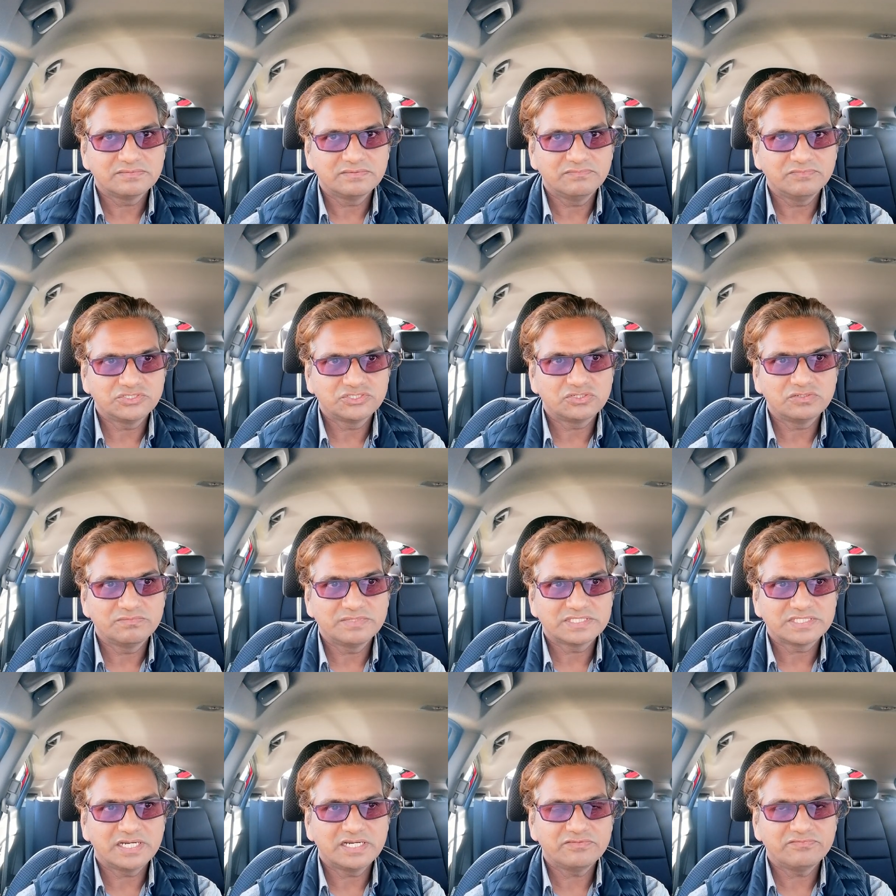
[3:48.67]
which should
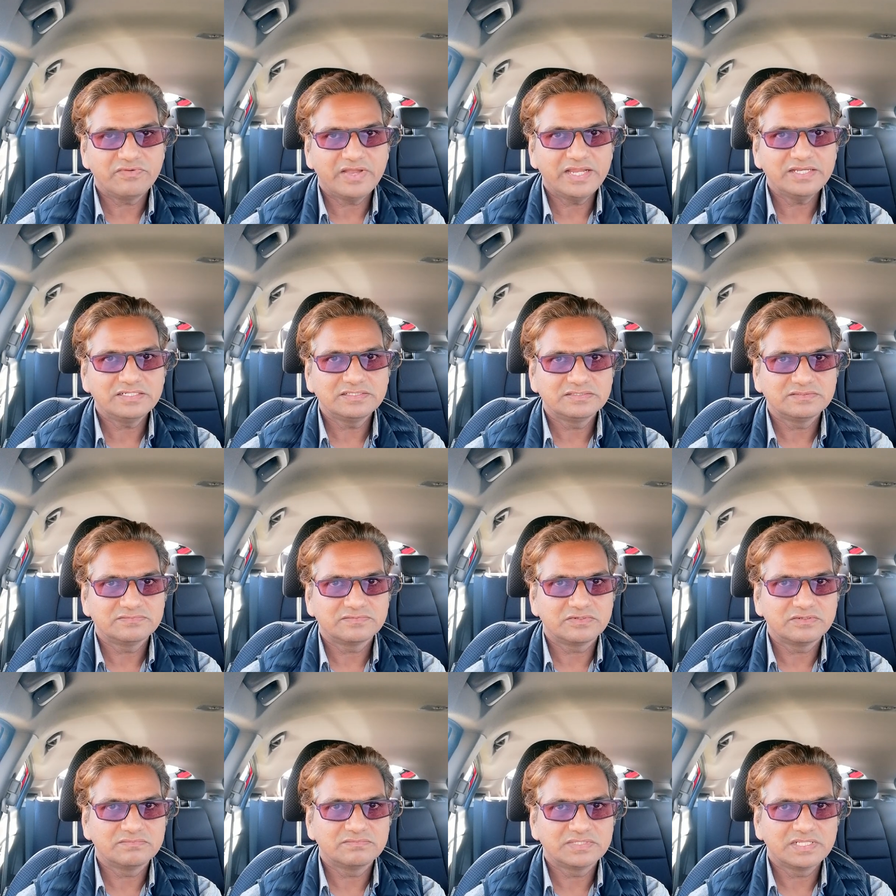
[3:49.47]
be certified
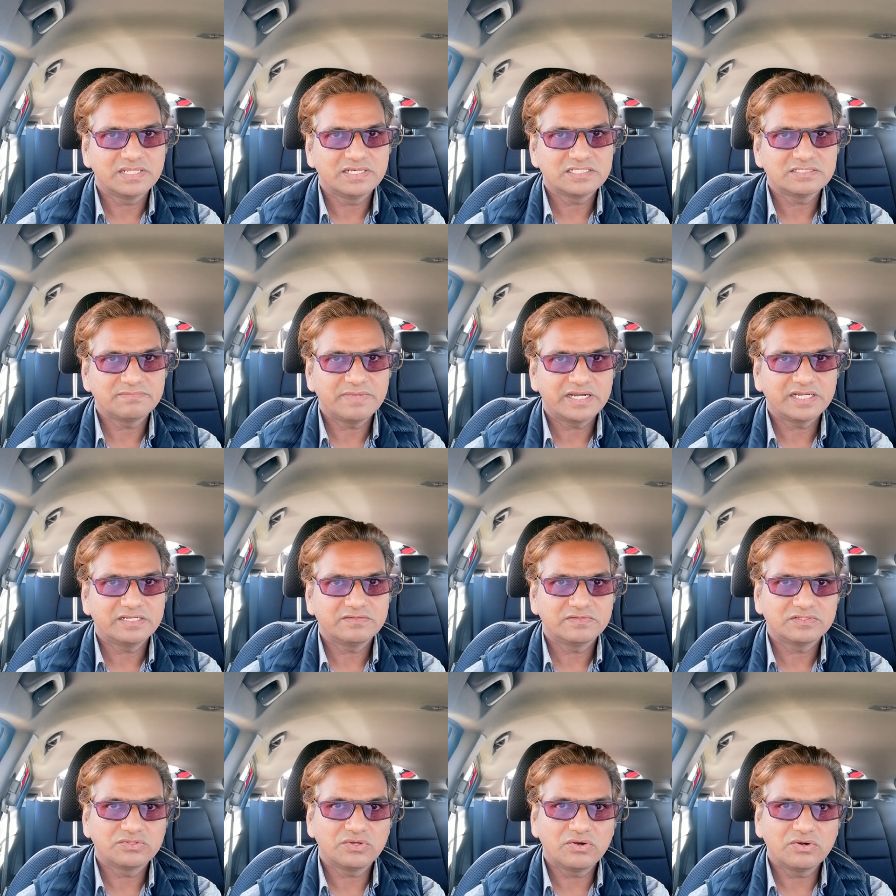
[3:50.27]
from the
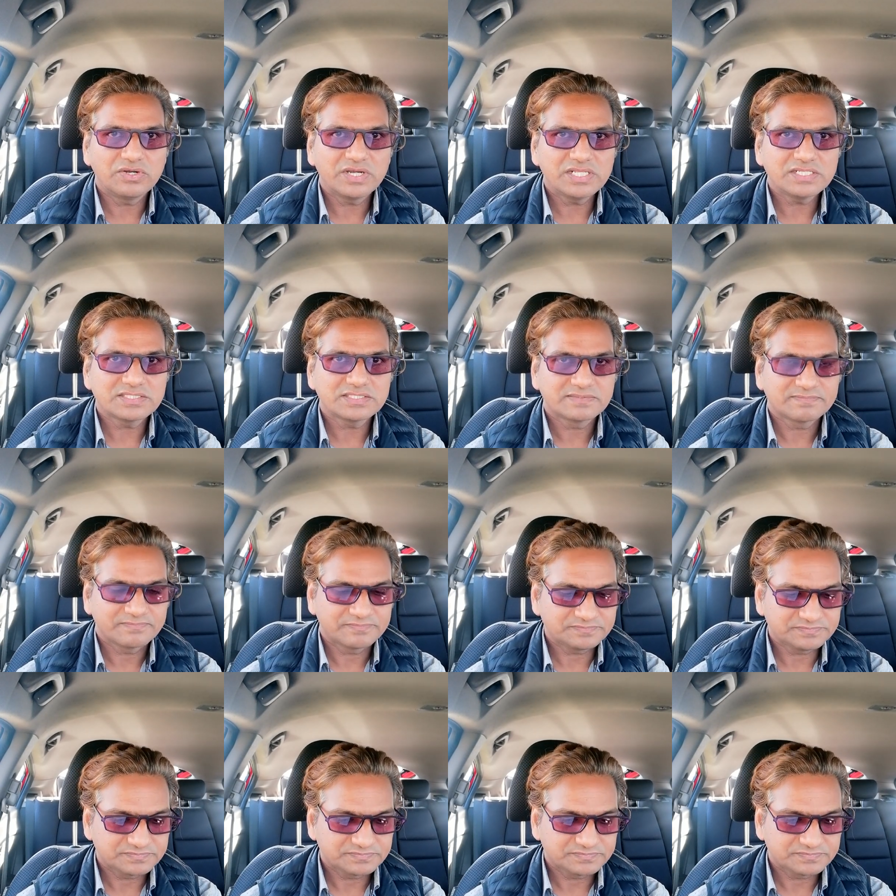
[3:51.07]
respective authorities,